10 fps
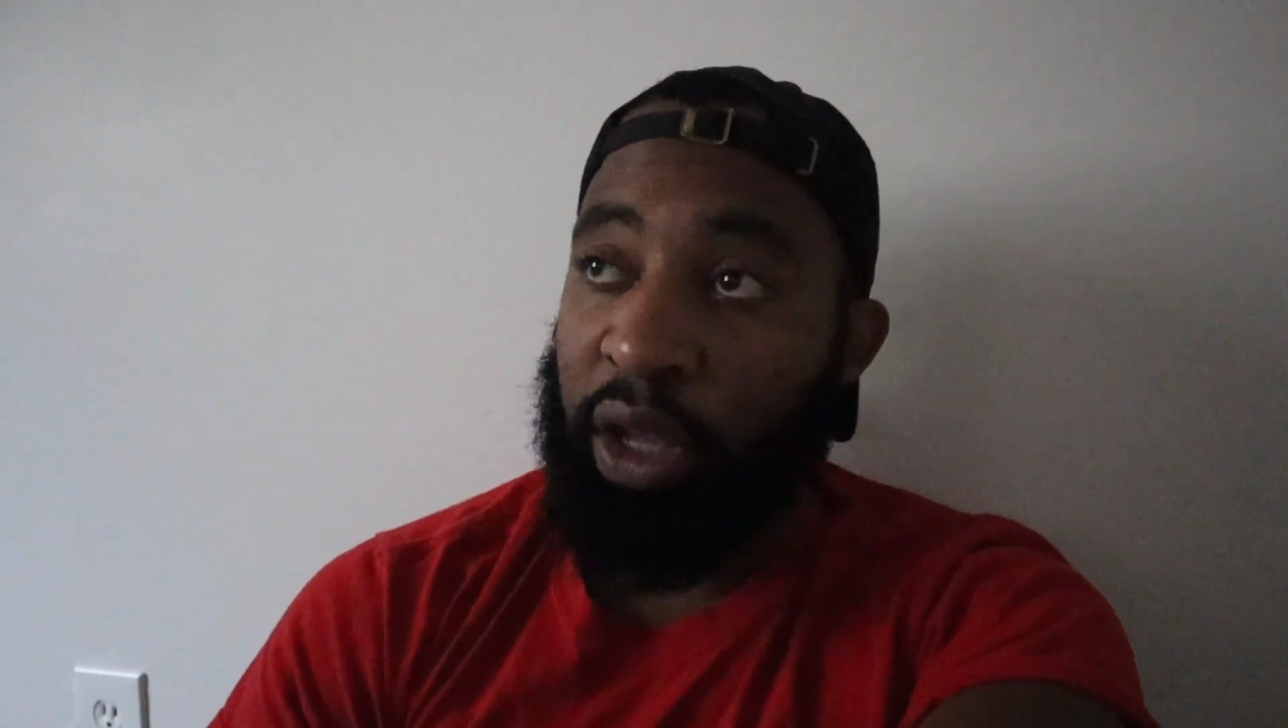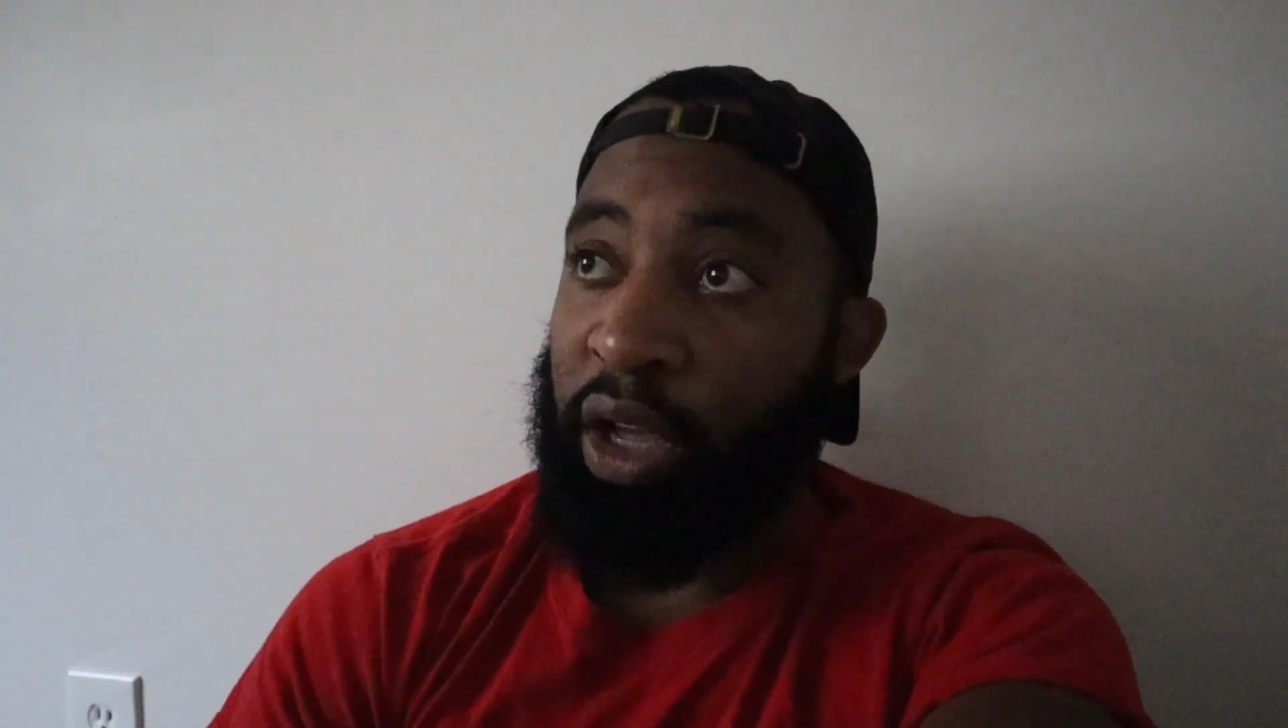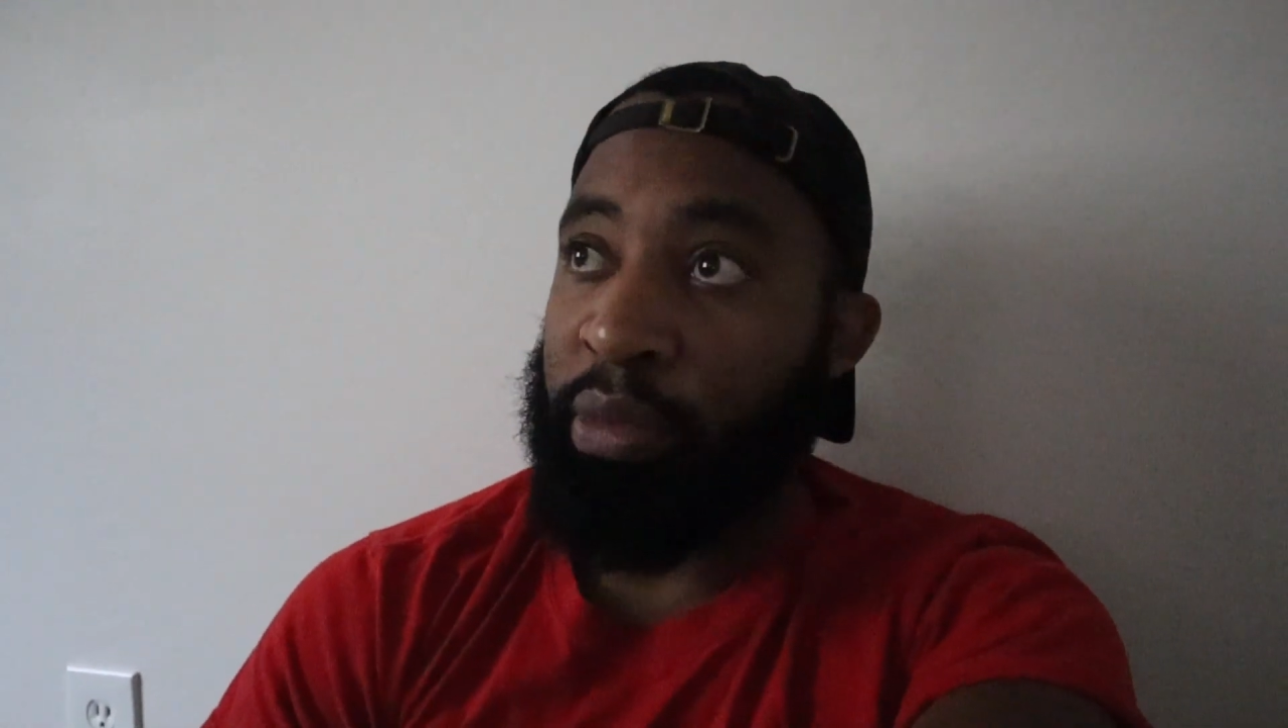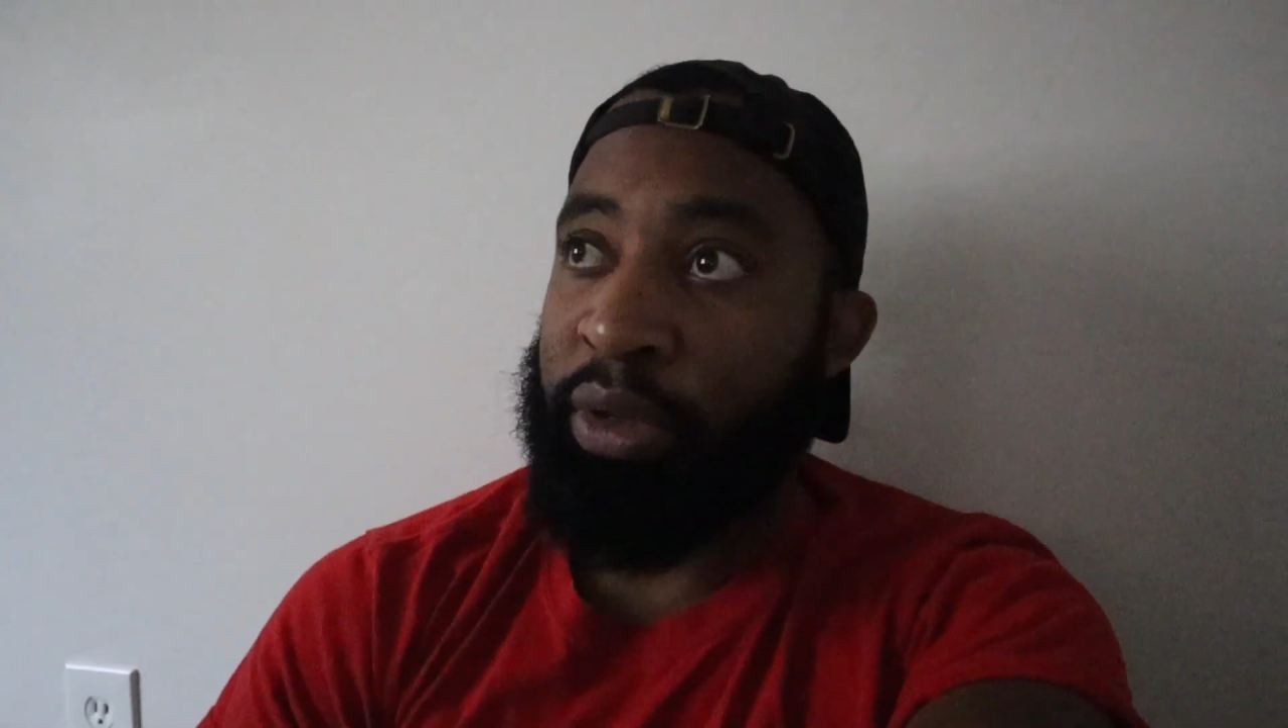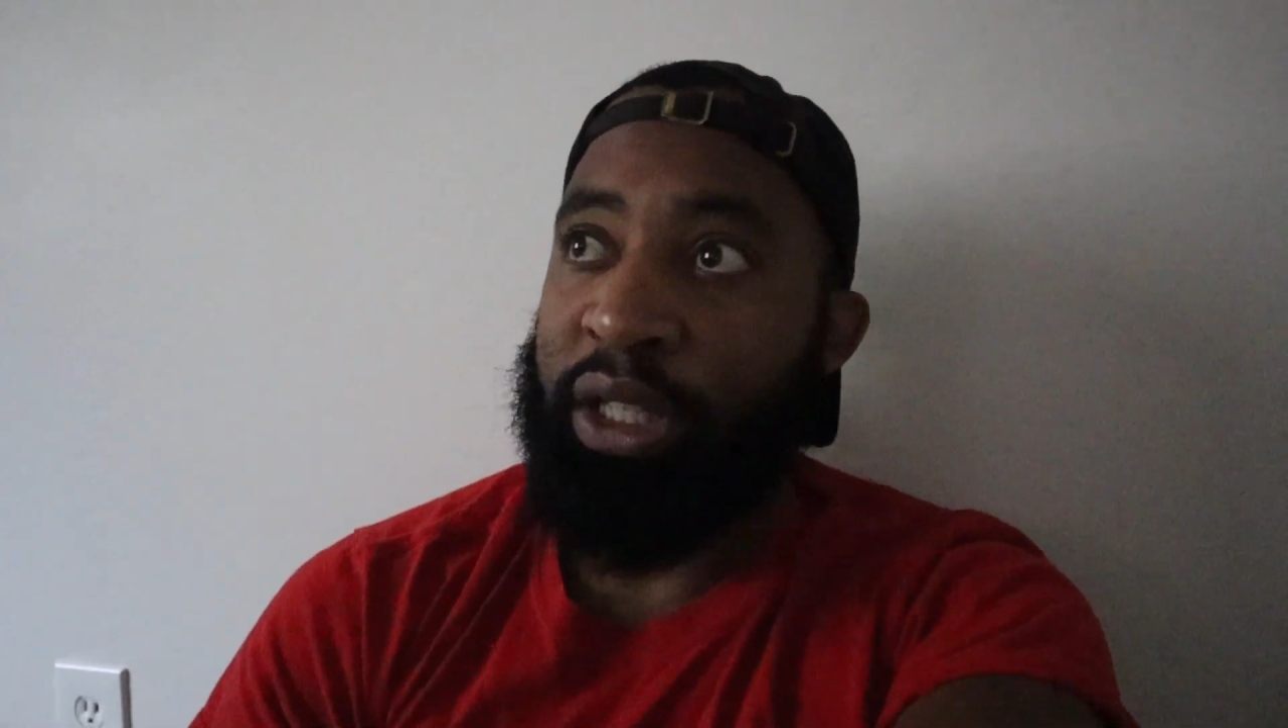
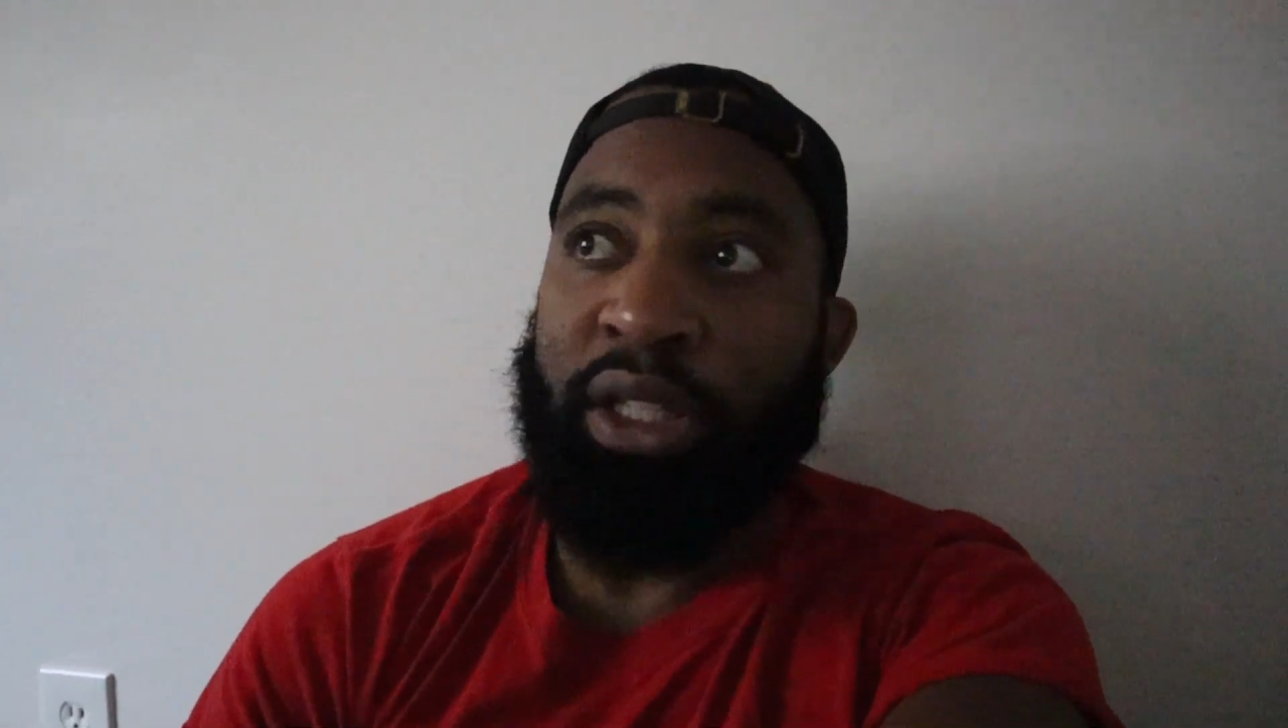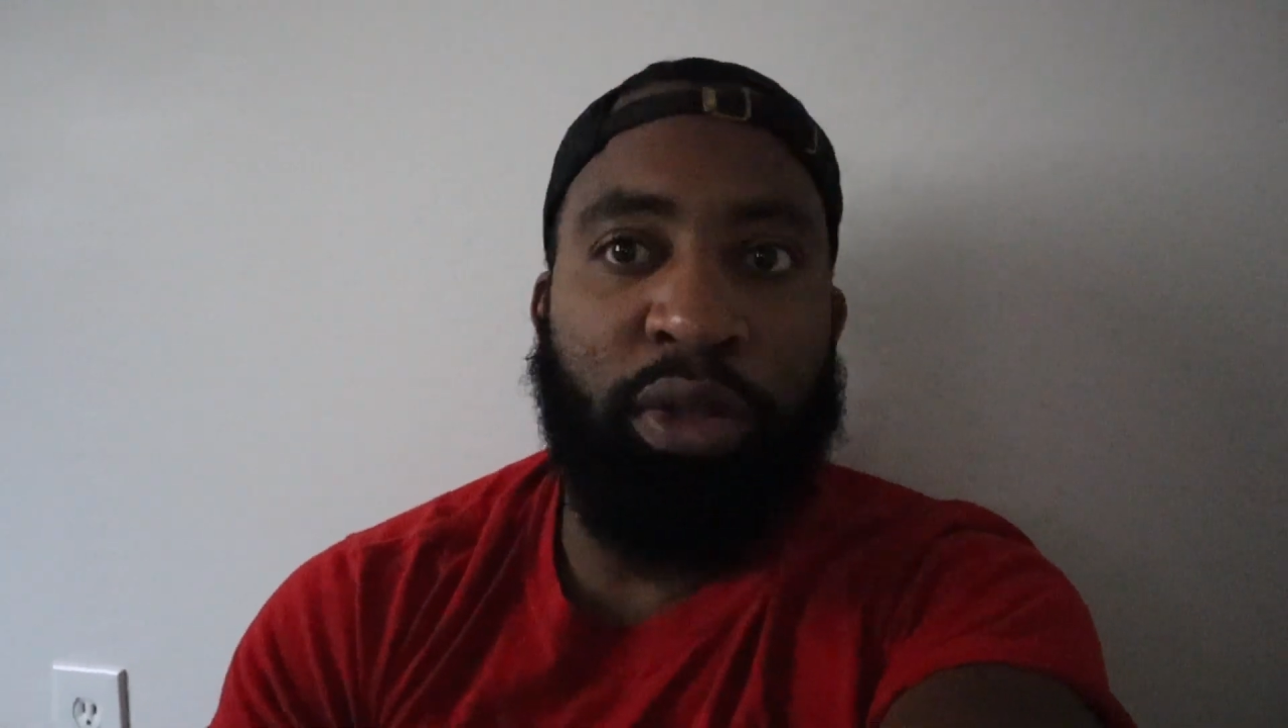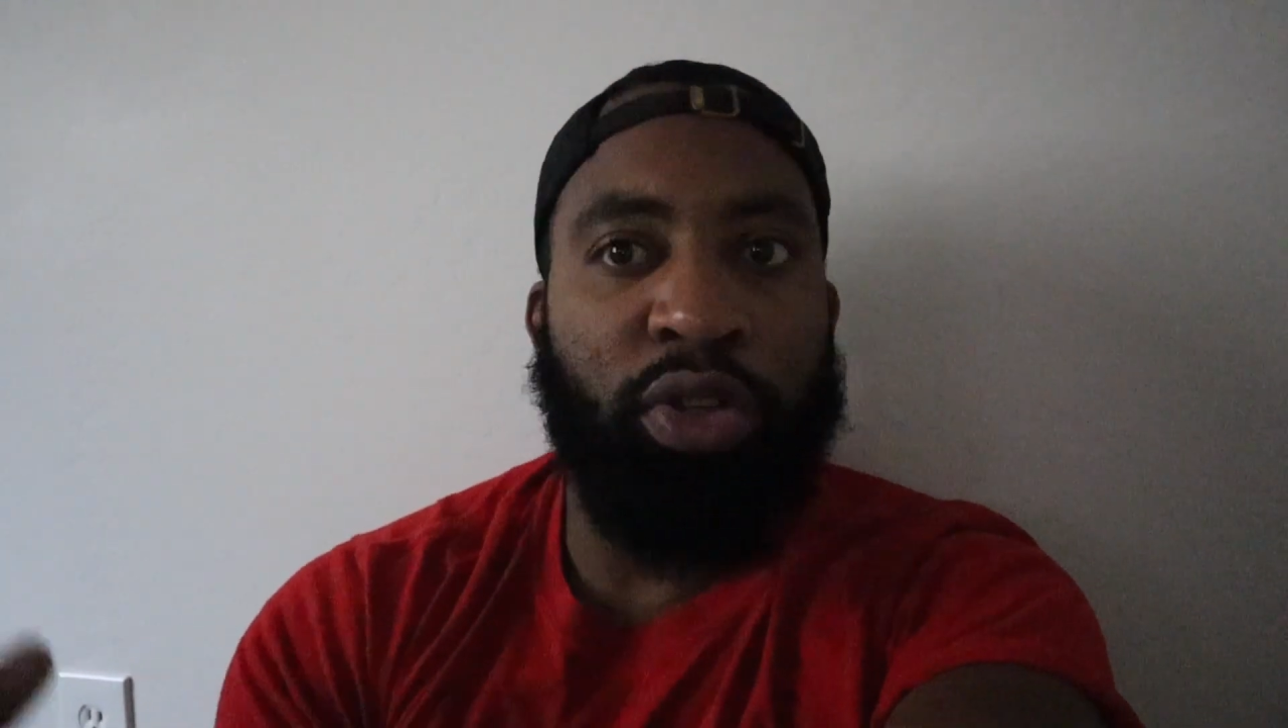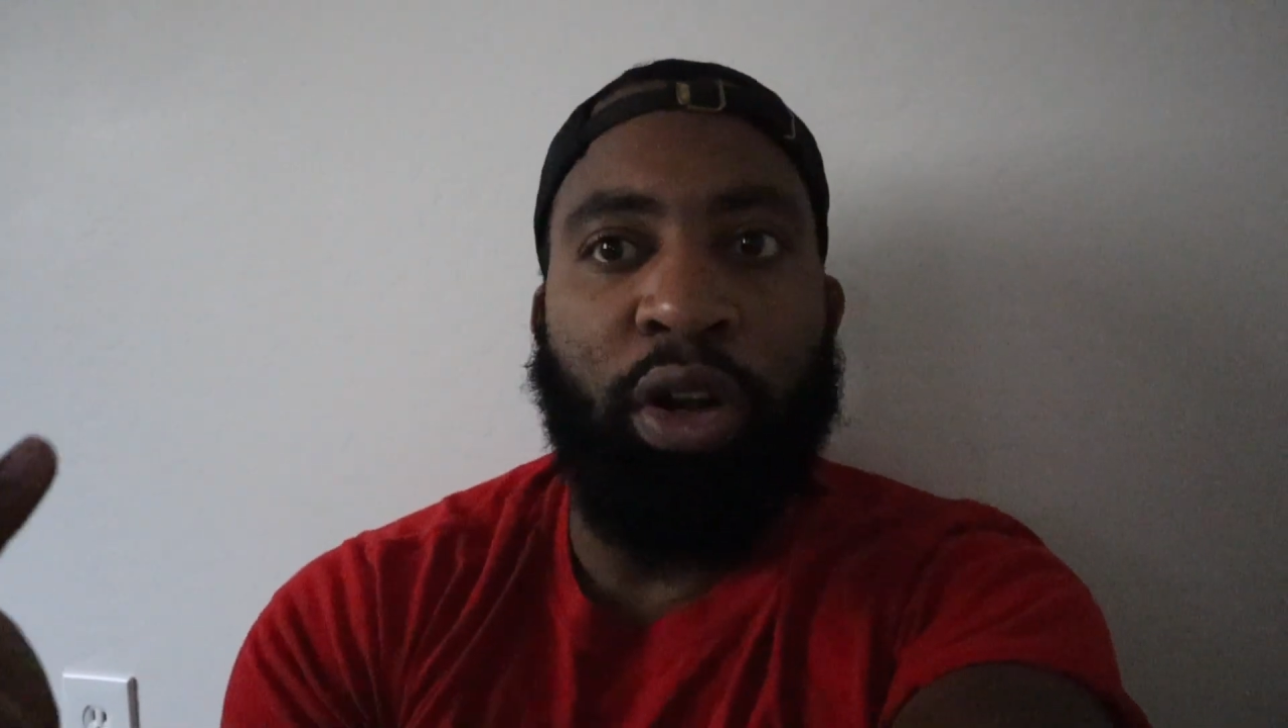But since this was